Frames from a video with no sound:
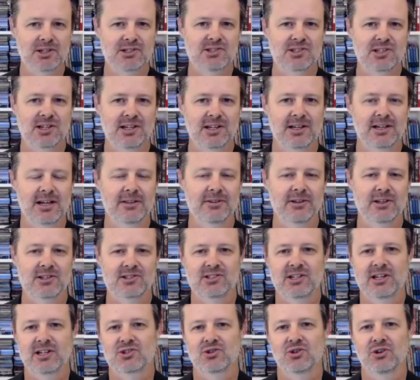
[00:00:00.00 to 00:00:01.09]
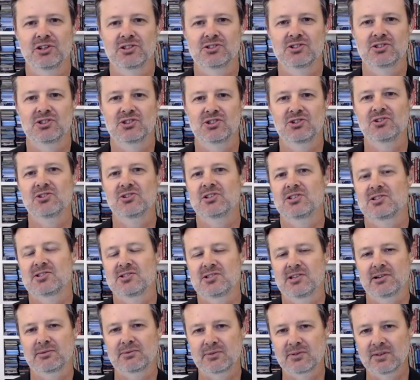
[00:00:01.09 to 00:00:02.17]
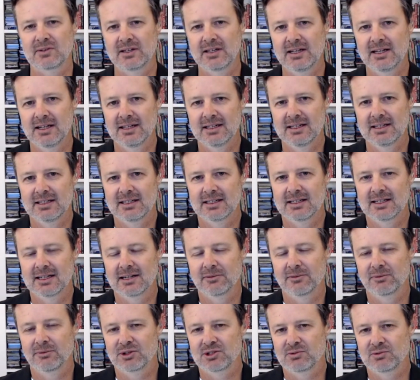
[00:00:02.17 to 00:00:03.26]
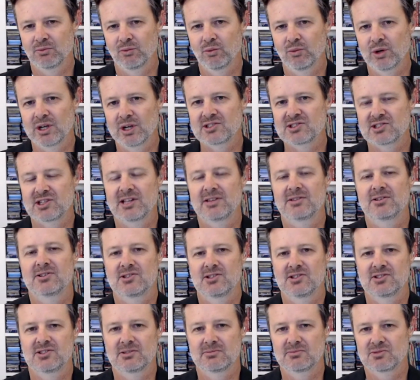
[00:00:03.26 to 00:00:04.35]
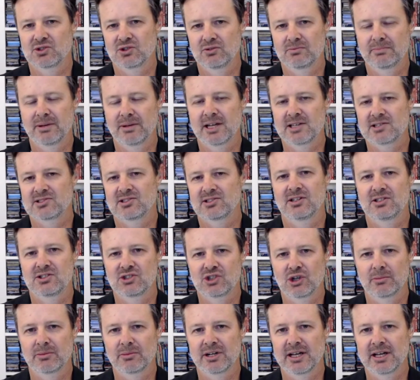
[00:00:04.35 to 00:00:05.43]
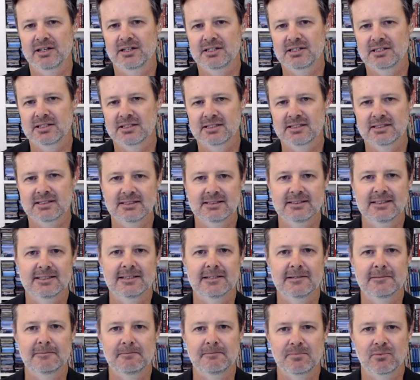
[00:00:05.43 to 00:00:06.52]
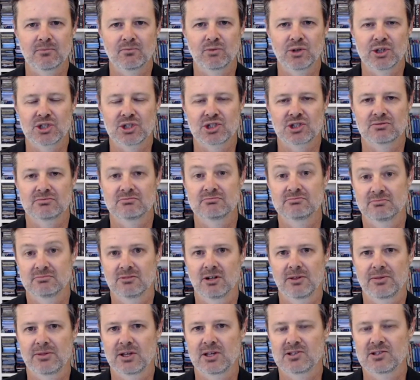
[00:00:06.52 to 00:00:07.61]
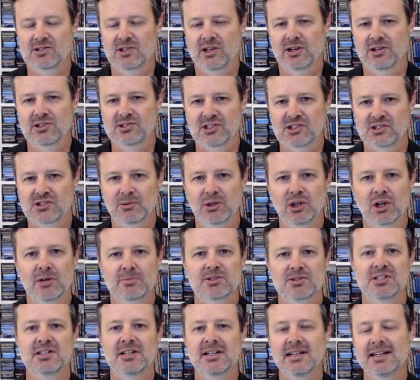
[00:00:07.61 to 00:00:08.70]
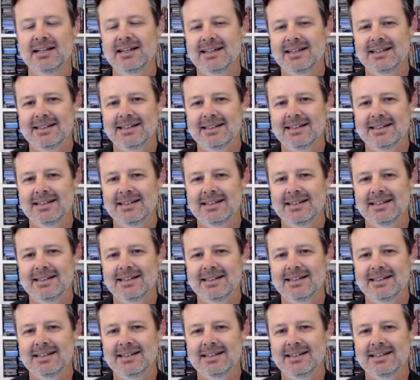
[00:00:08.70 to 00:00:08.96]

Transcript: minister, and they start trying to do this stuff, uh, re- reset the system to baseload dominated, um, which I think is the only sensible option.